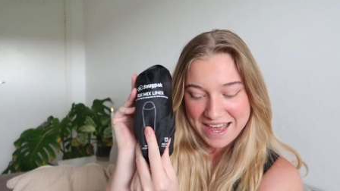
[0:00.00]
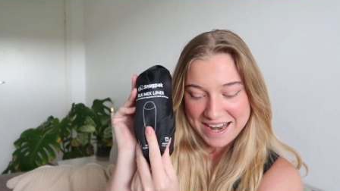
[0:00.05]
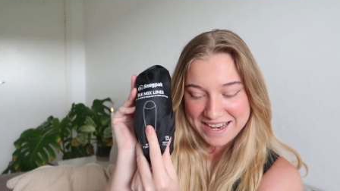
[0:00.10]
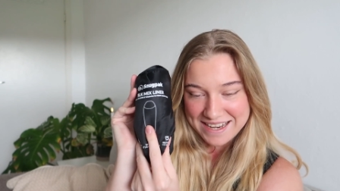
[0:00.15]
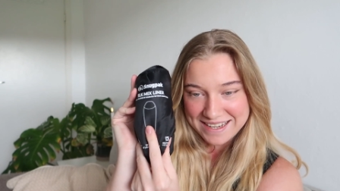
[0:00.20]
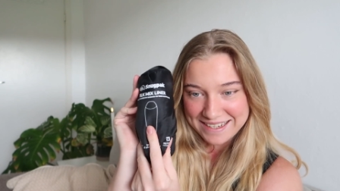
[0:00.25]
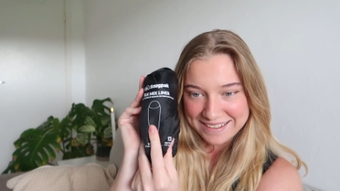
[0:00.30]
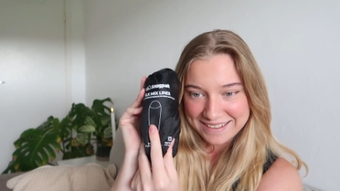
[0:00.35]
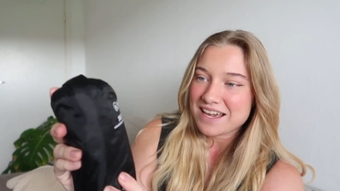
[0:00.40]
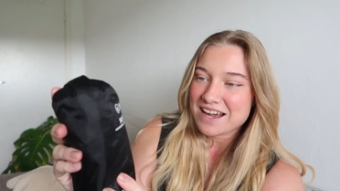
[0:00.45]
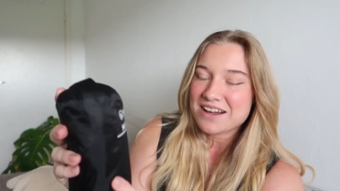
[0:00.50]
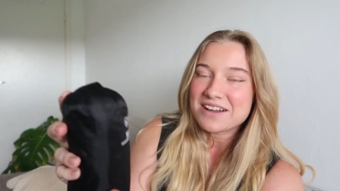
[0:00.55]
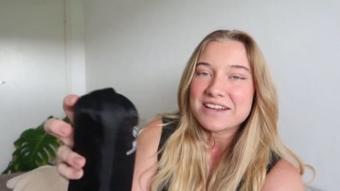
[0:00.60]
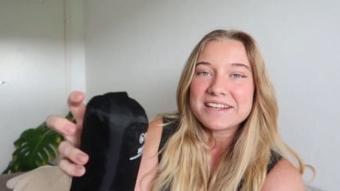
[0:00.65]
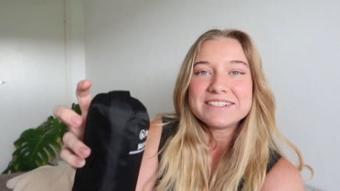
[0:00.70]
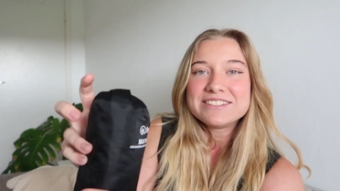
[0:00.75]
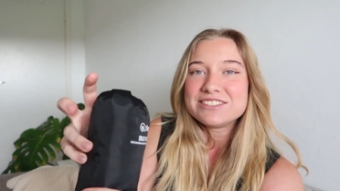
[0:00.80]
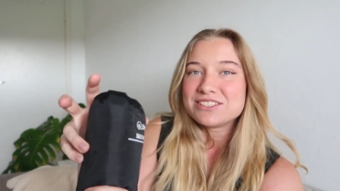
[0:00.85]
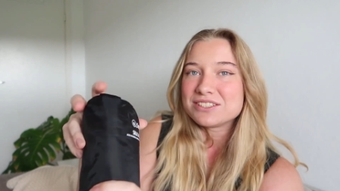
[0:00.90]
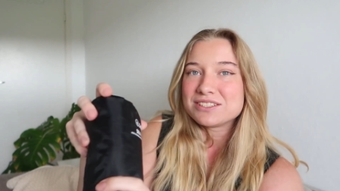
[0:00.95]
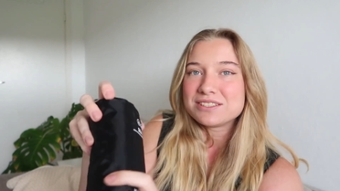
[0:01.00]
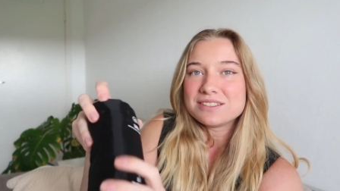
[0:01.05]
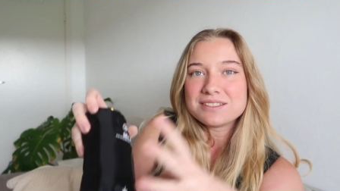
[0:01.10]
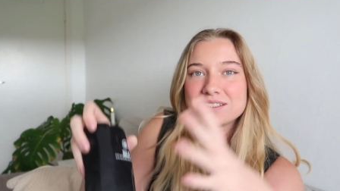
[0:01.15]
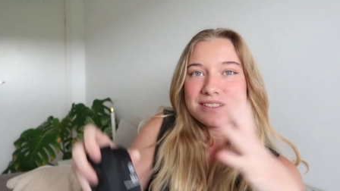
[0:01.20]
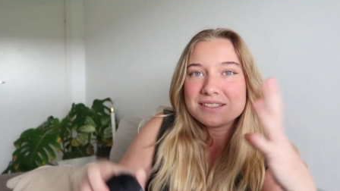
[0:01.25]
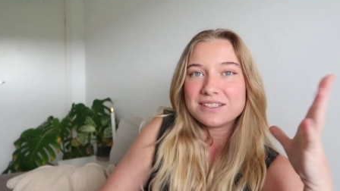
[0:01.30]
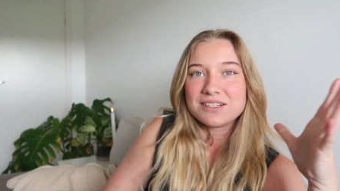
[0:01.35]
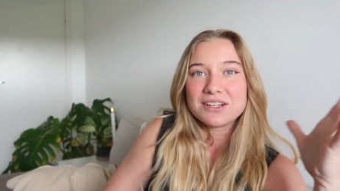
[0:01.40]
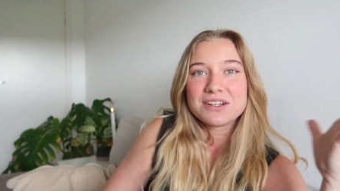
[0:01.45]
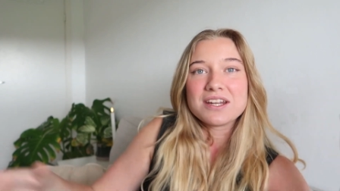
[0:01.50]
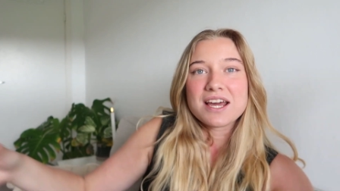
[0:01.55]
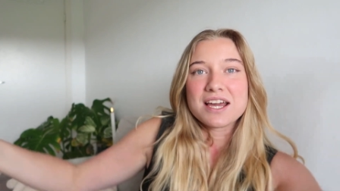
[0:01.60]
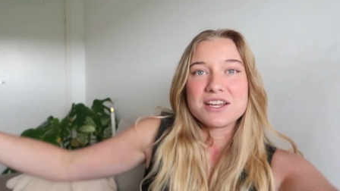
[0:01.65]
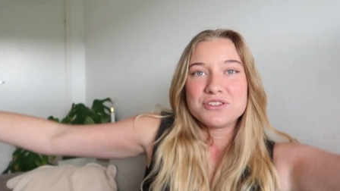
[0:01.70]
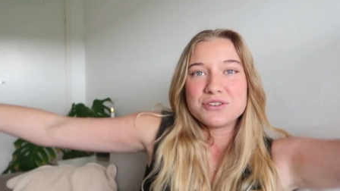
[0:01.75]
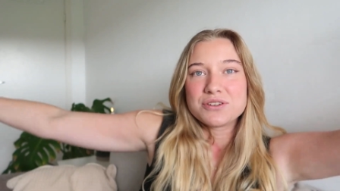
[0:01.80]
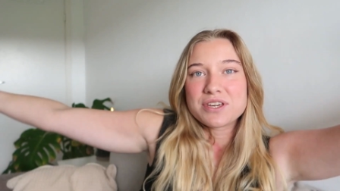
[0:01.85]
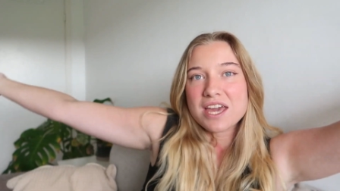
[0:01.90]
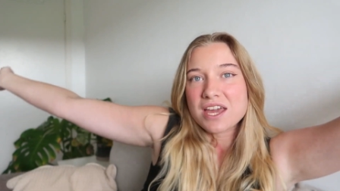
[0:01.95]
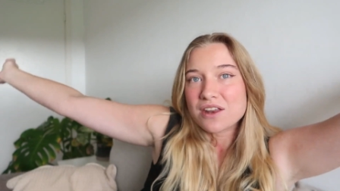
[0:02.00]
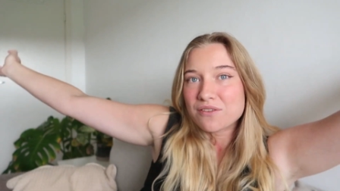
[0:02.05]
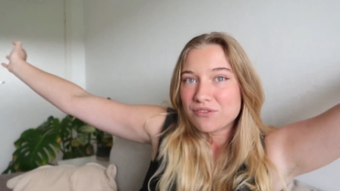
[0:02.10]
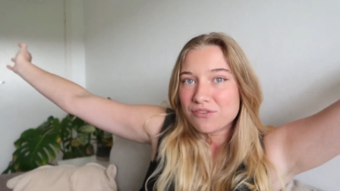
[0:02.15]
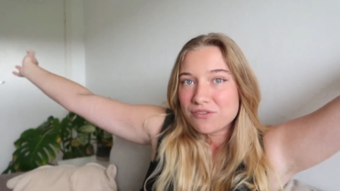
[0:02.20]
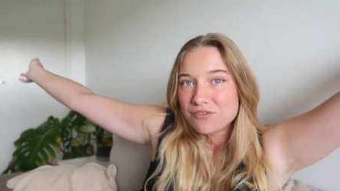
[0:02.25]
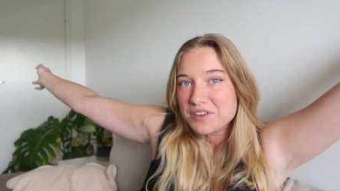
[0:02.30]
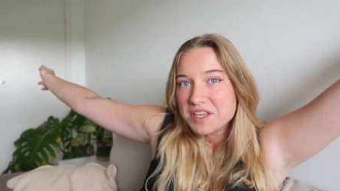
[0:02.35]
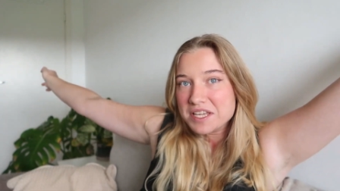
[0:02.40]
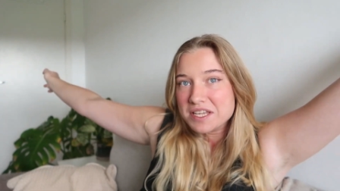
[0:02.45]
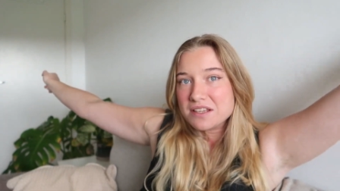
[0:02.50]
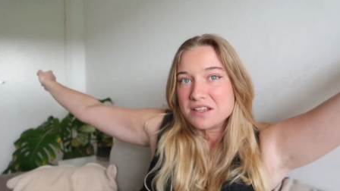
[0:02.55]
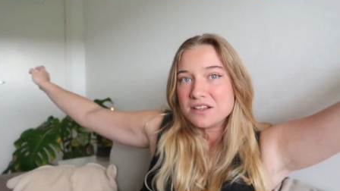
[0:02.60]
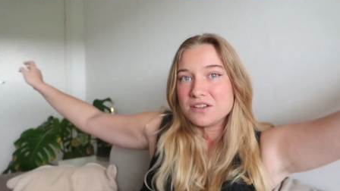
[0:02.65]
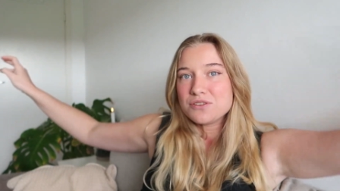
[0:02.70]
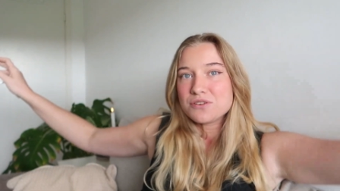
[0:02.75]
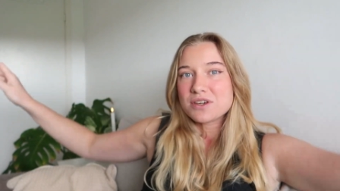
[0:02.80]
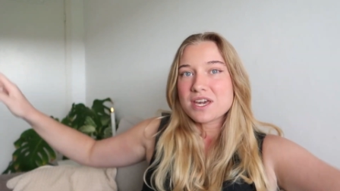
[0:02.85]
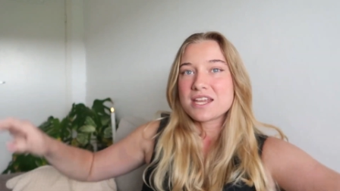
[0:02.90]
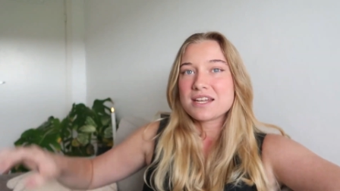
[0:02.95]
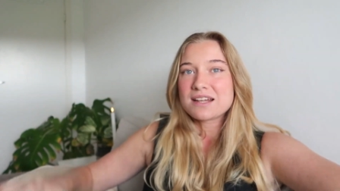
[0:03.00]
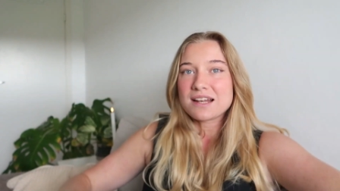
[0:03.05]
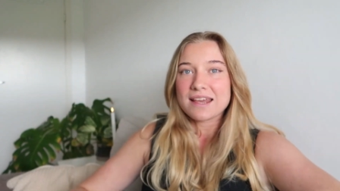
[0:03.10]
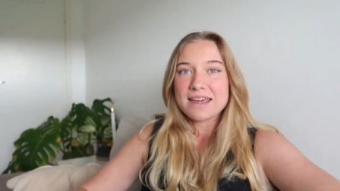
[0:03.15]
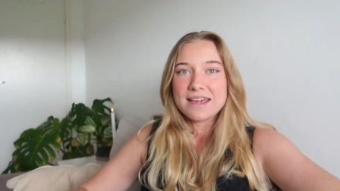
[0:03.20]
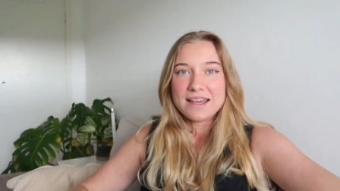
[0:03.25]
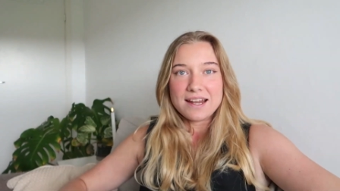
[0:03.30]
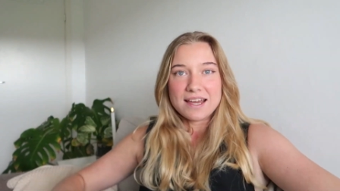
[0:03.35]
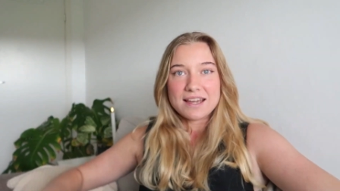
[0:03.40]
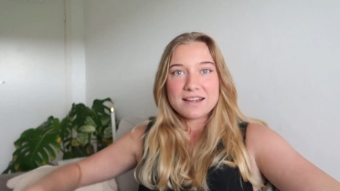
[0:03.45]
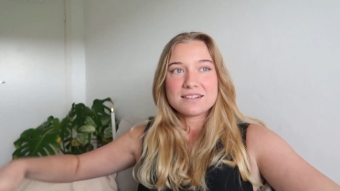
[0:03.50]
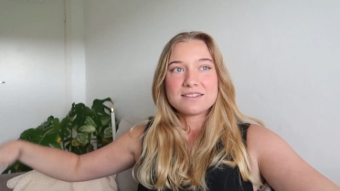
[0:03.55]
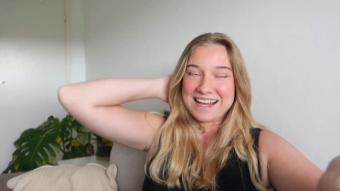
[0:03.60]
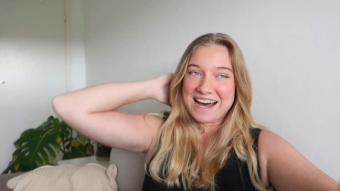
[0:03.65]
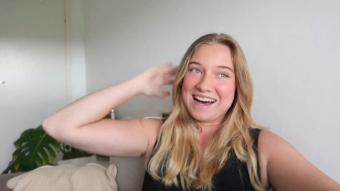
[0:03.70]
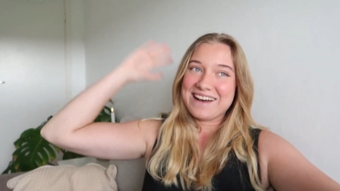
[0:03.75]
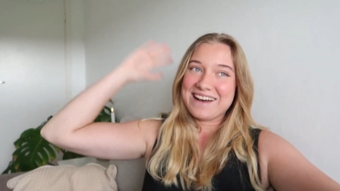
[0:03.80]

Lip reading: and yeah, it's just not nice. You can't lay like a